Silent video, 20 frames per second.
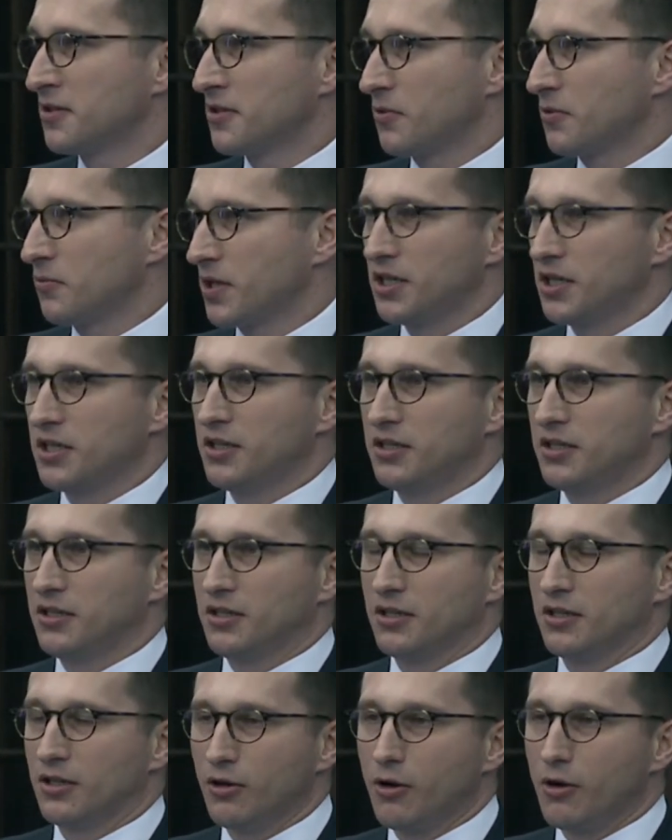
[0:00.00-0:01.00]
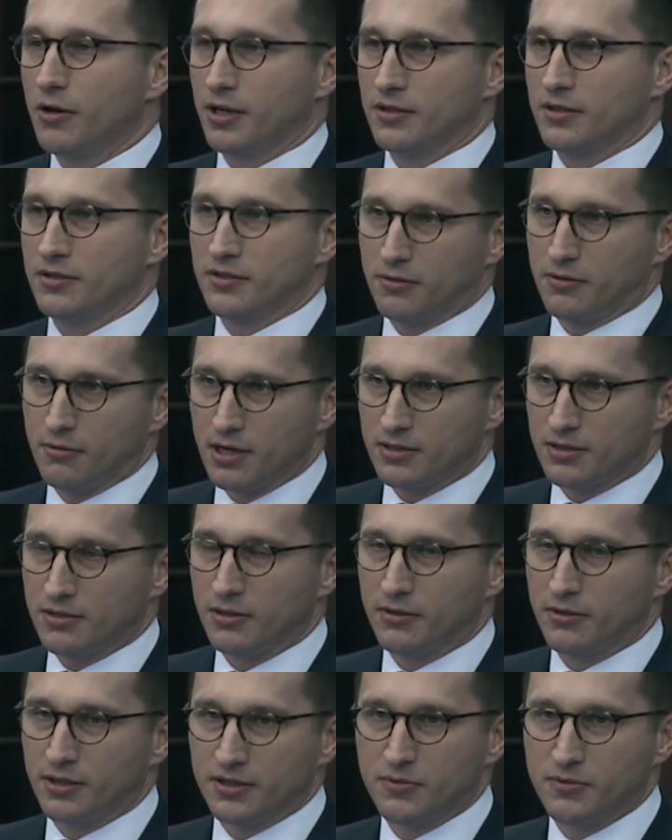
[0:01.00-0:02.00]
we lawyers, US
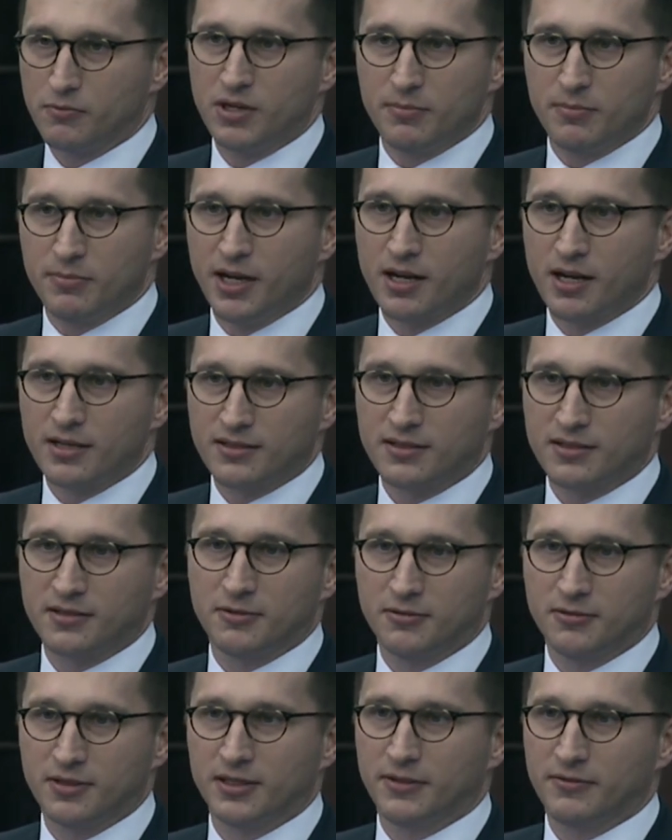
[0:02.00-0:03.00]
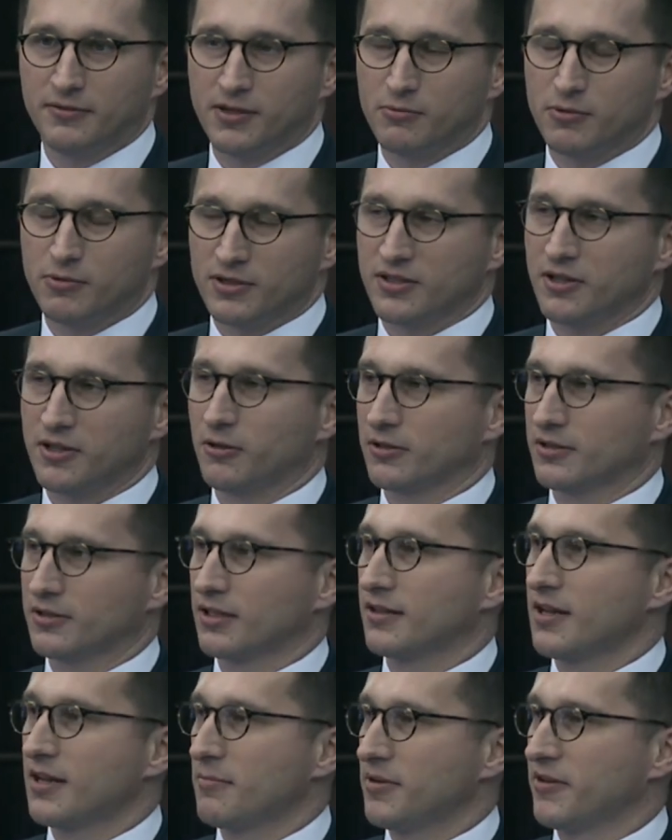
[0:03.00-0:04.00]
lawyers, will be asked to deliver what's called a
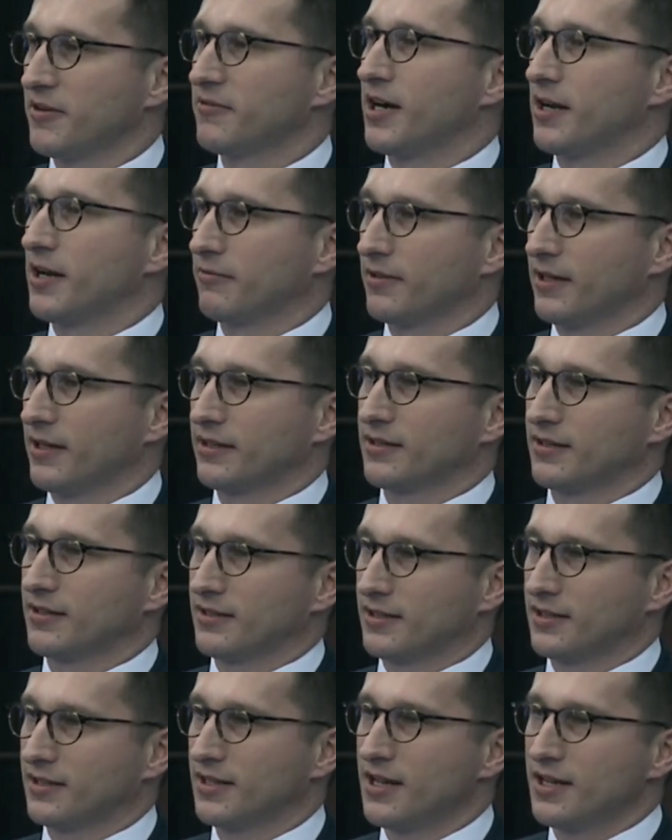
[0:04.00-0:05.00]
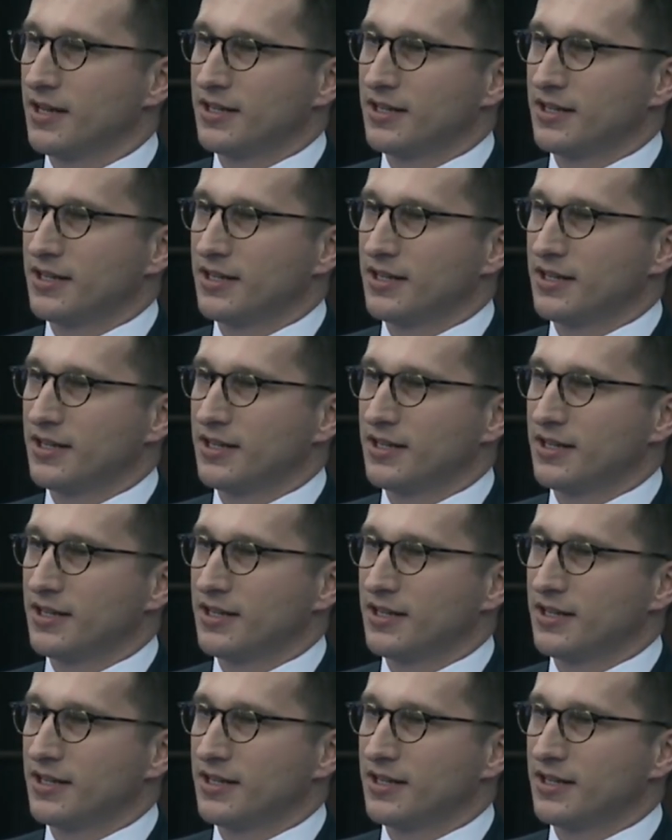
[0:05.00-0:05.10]
10b5 letter. Right?